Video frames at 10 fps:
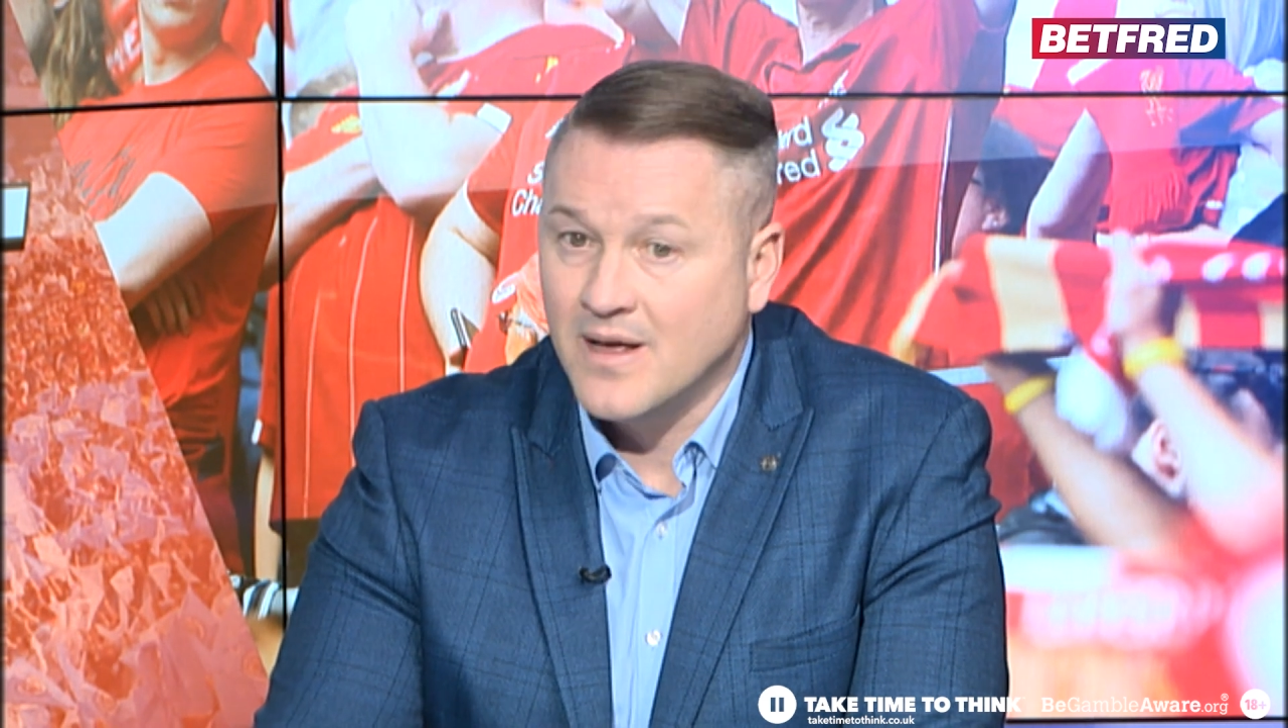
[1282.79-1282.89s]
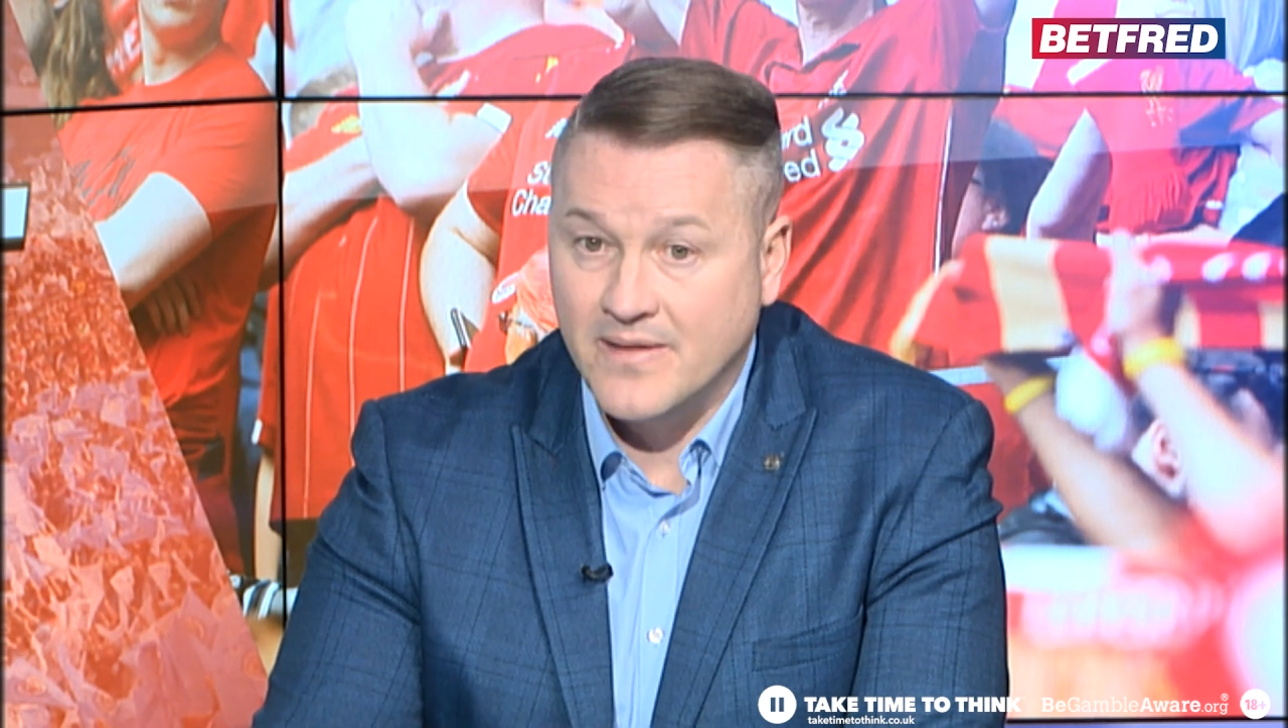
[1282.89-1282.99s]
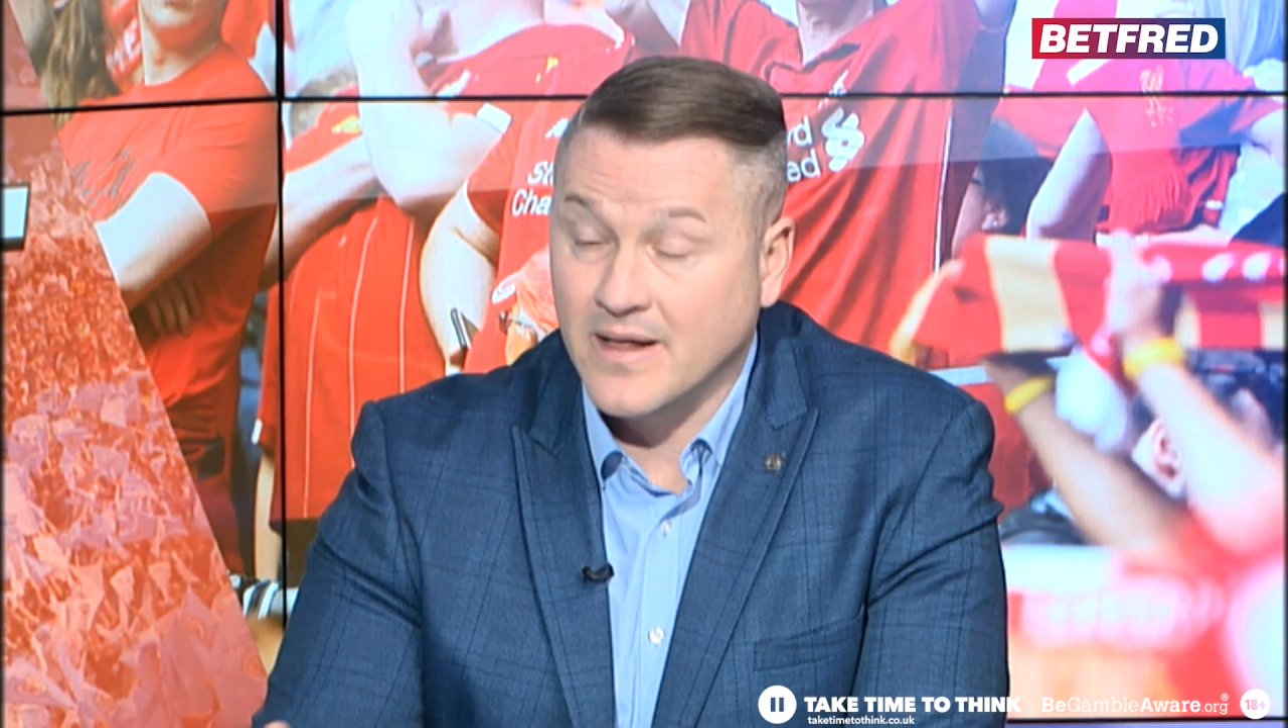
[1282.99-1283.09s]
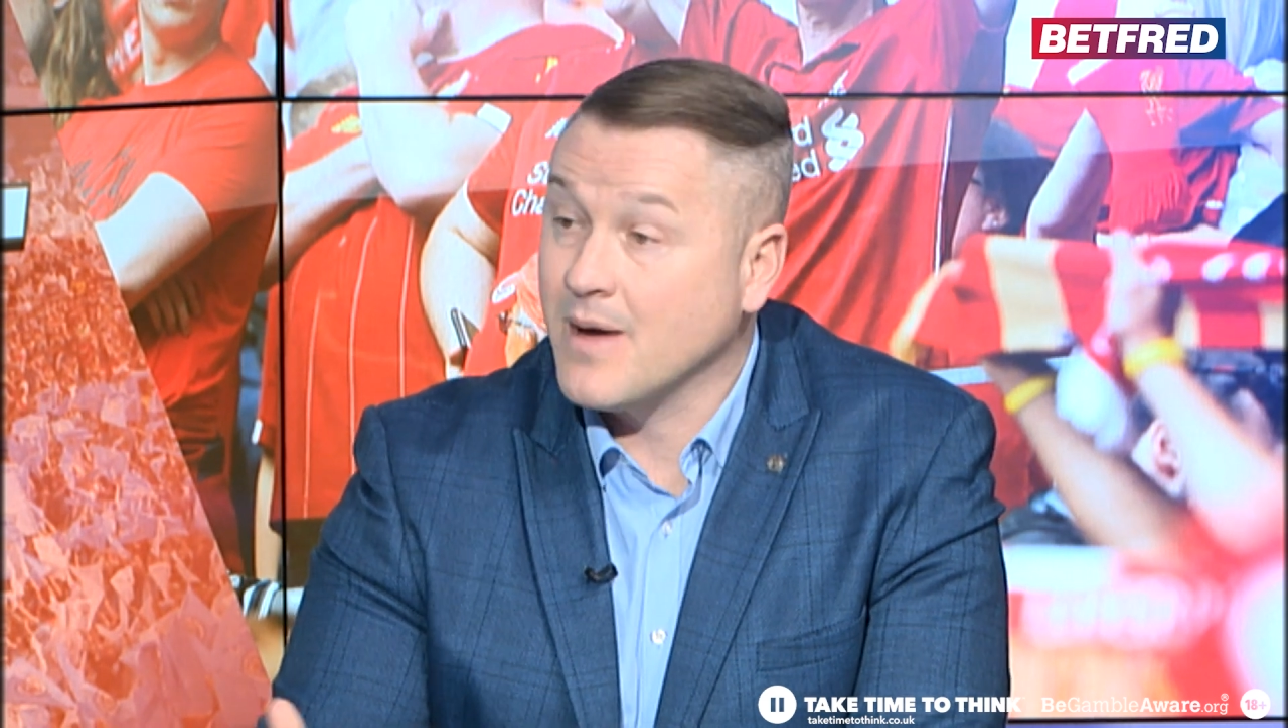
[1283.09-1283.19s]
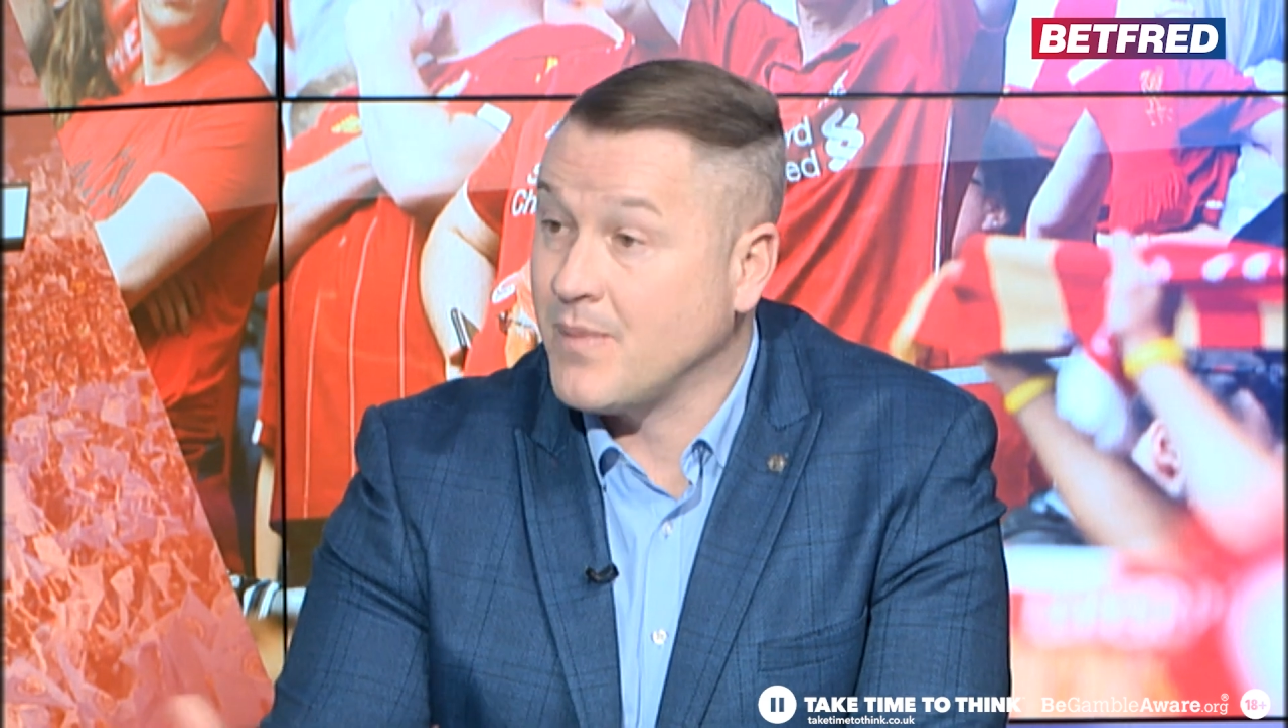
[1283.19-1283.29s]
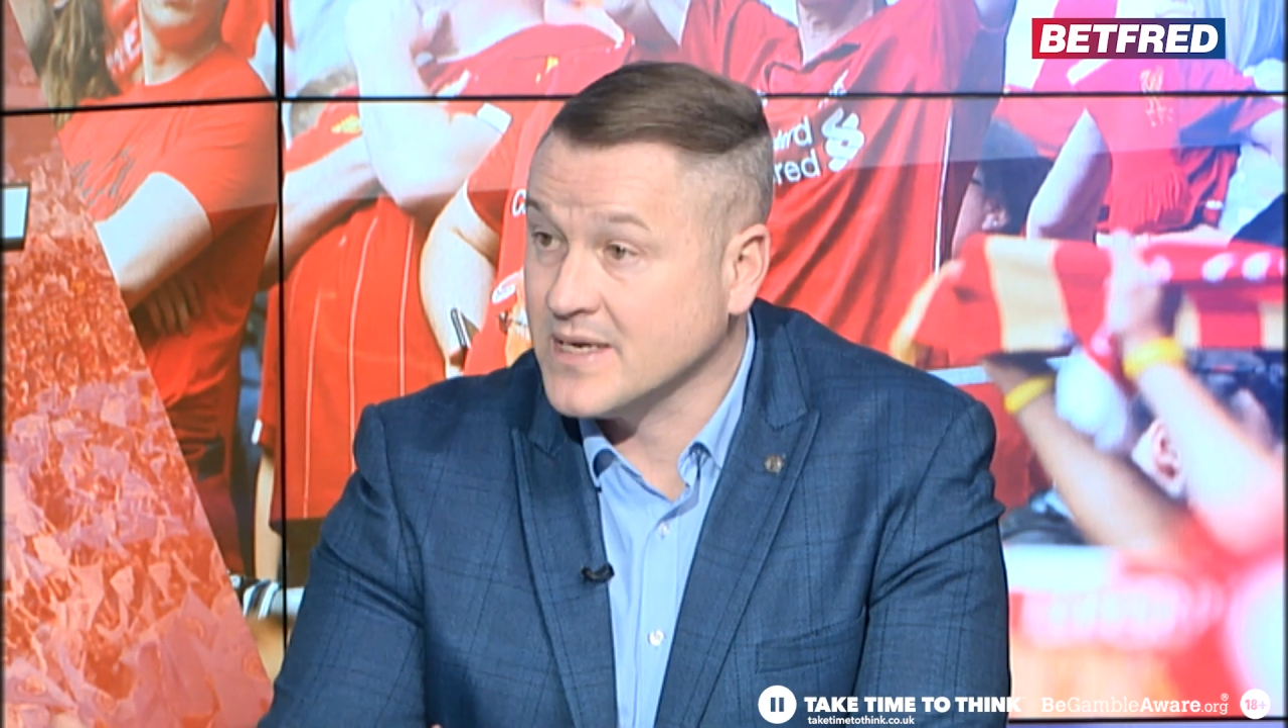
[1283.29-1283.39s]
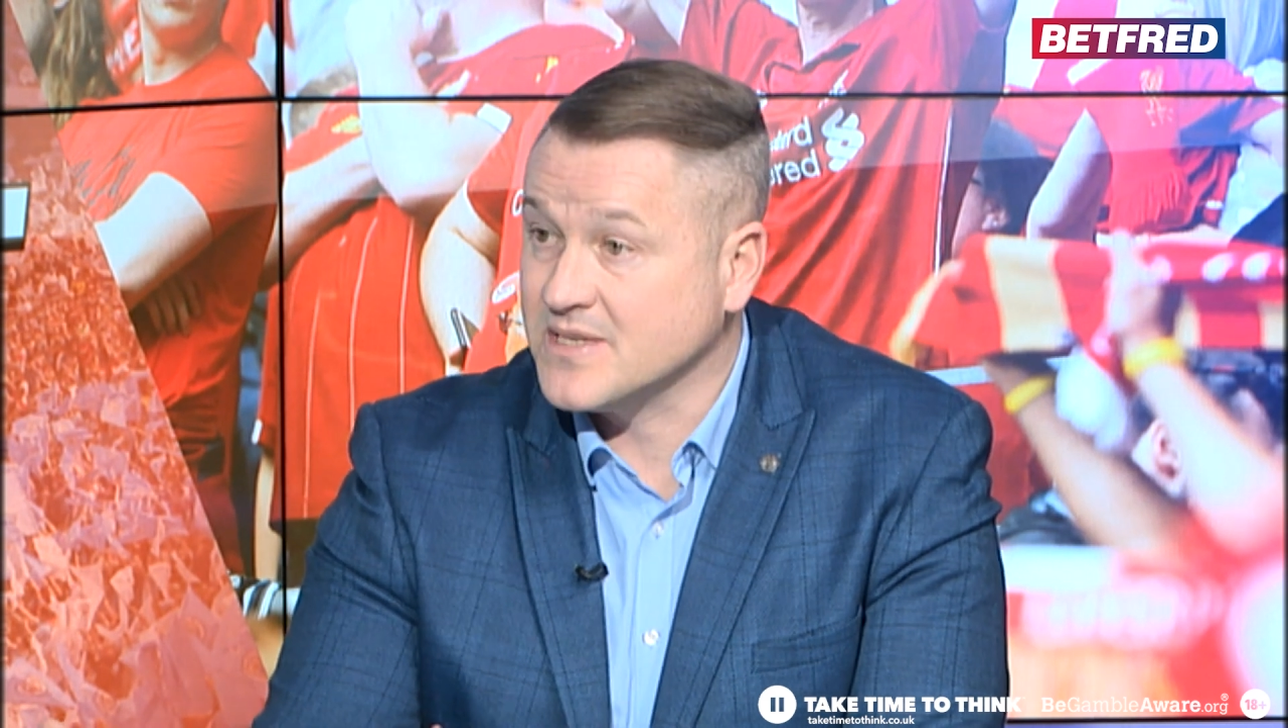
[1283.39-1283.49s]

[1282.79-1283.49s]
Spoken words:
They'll get past